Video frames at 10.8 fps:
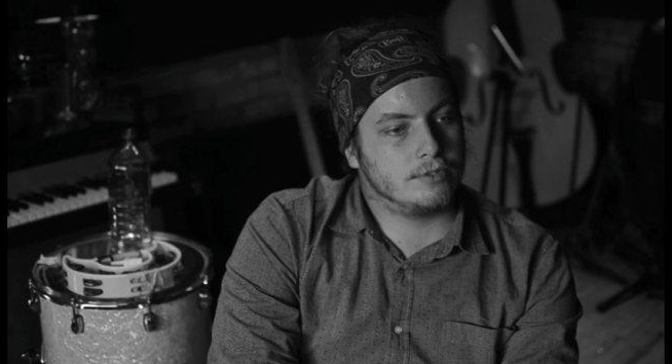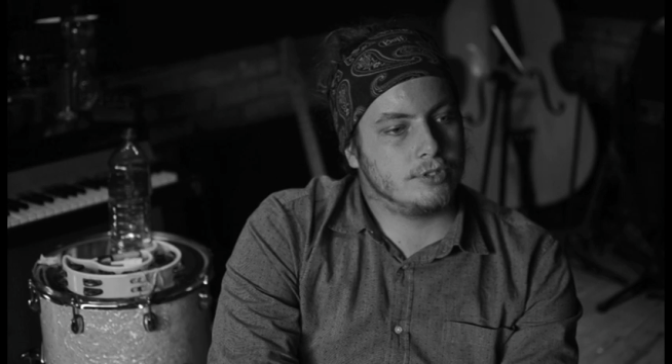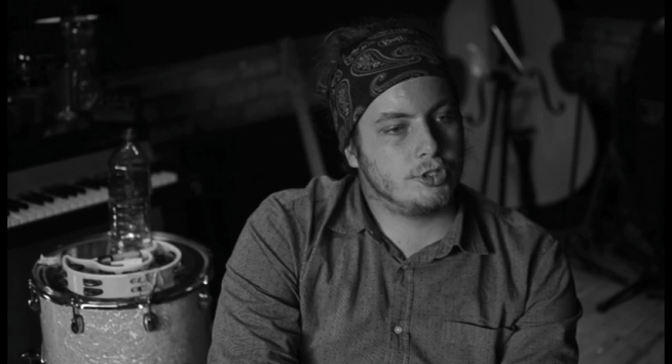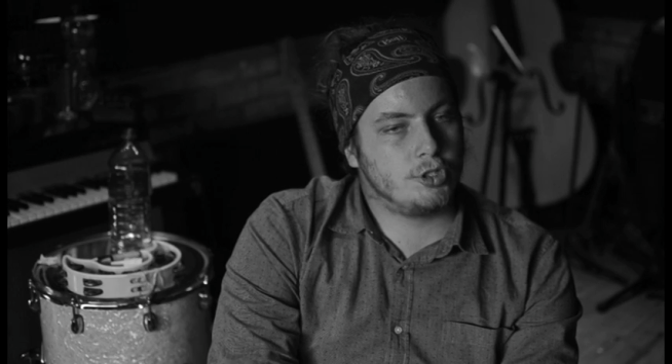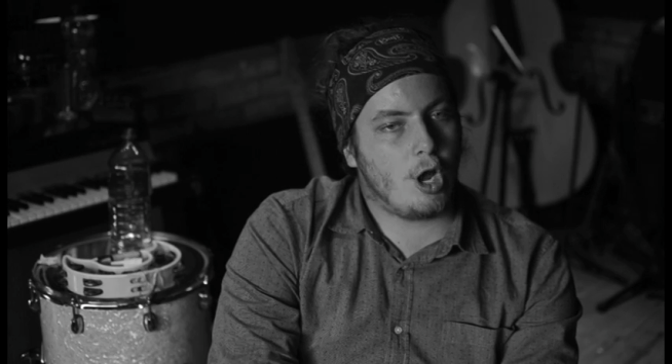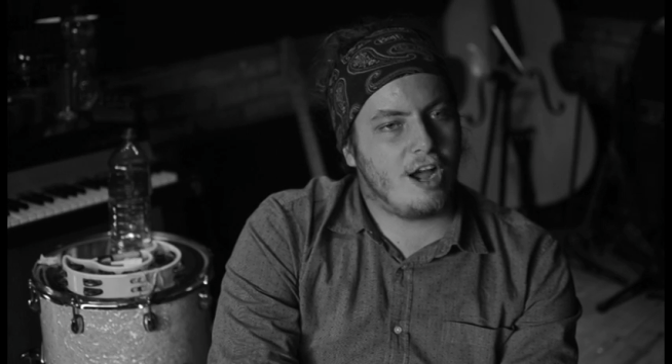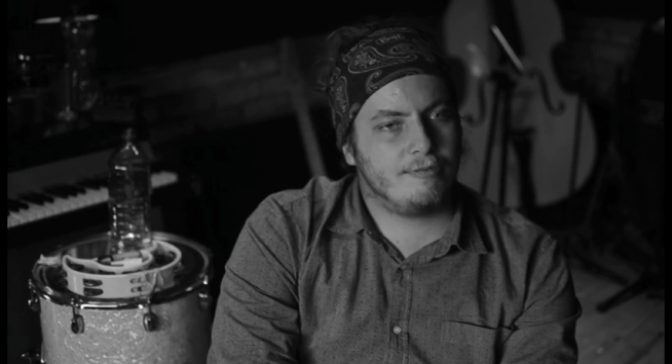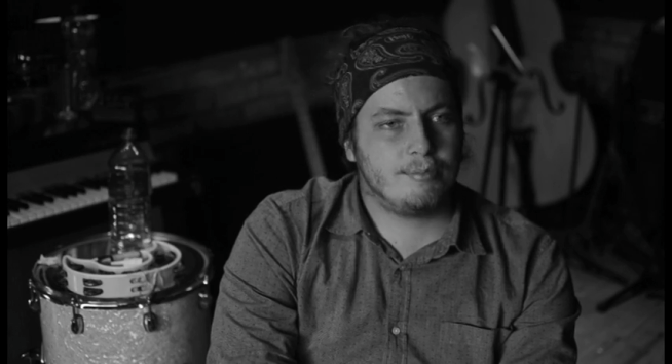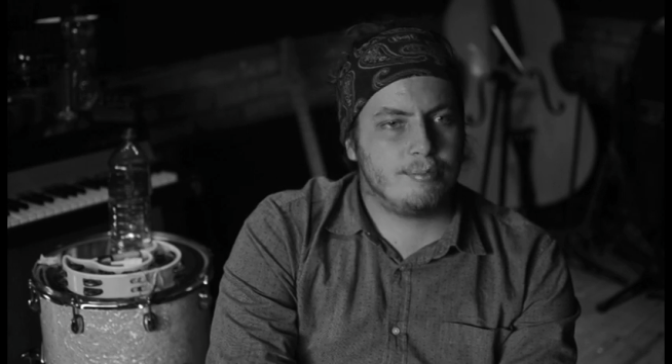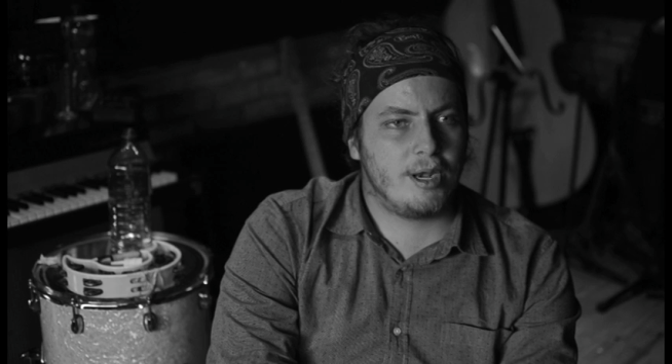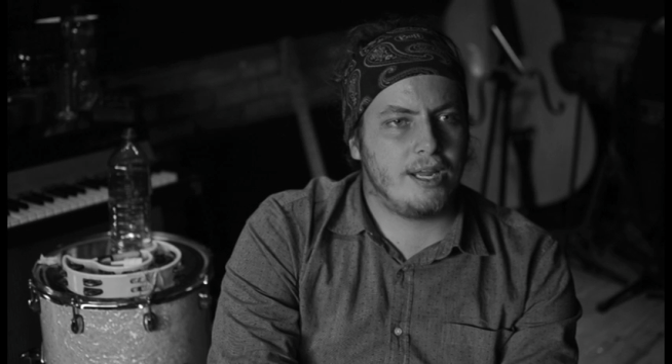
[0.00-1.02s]
So I've
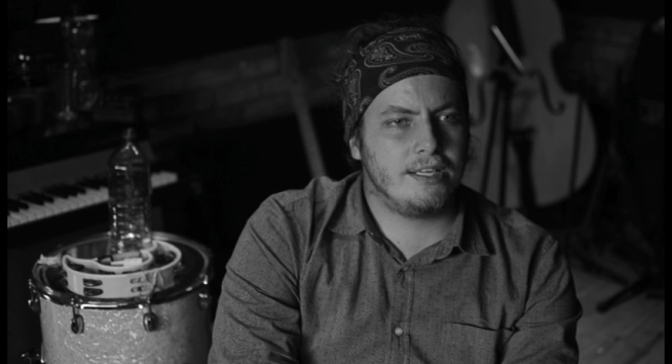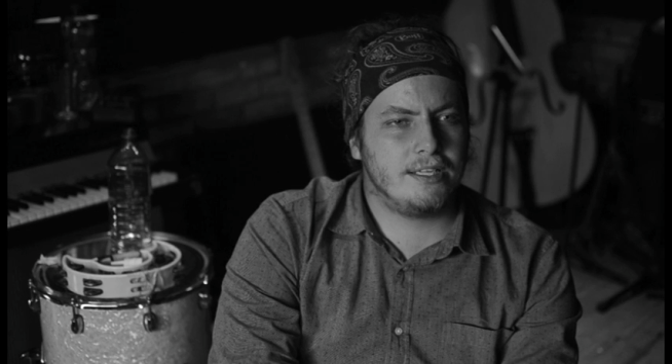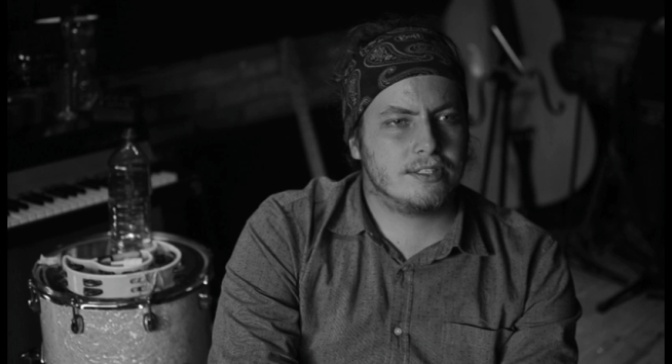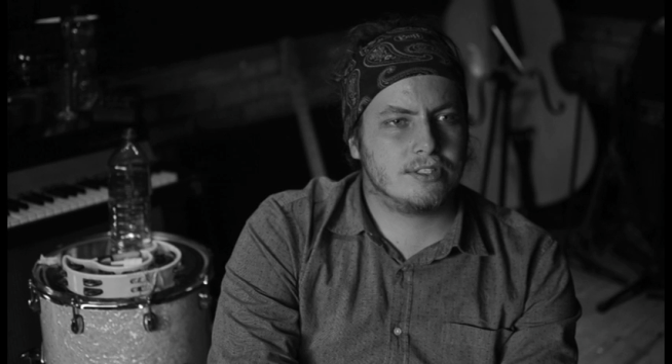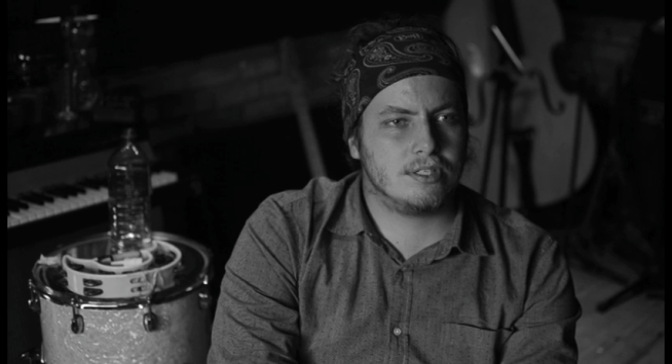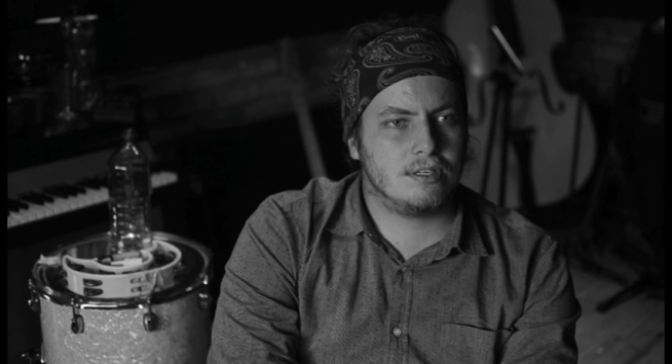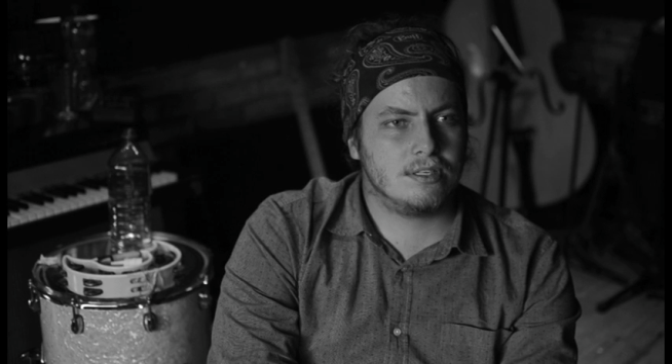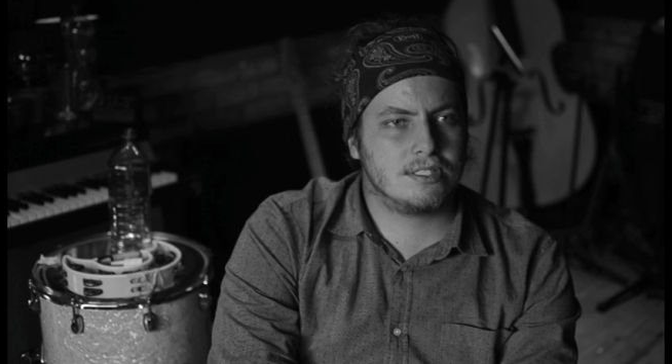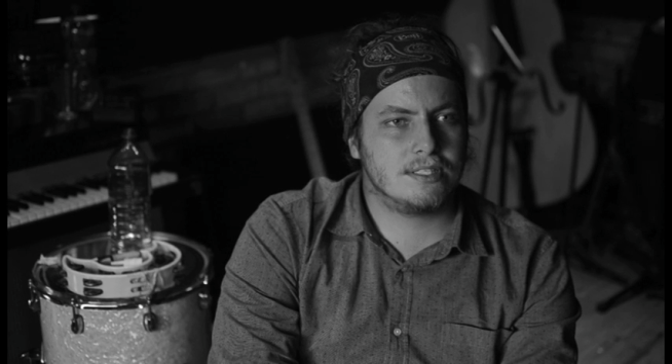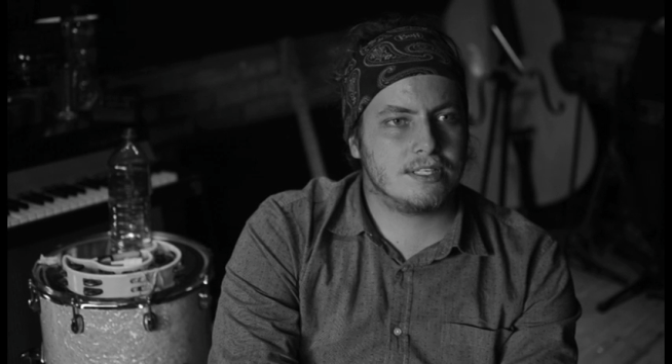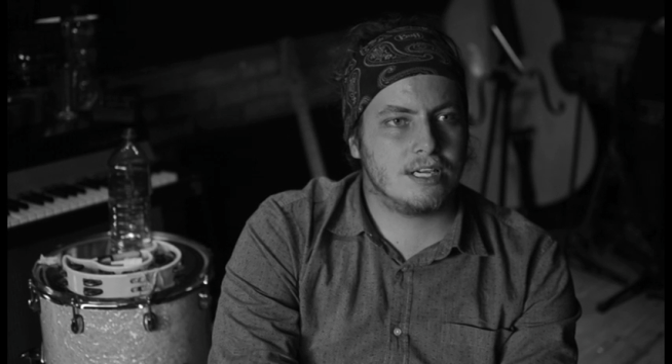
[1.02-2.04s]
been playing guitar
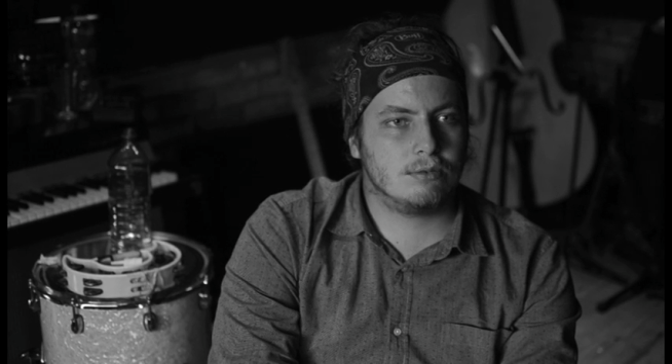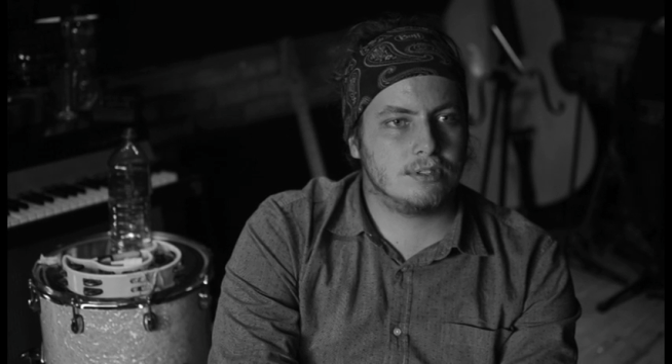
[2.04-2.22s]
since I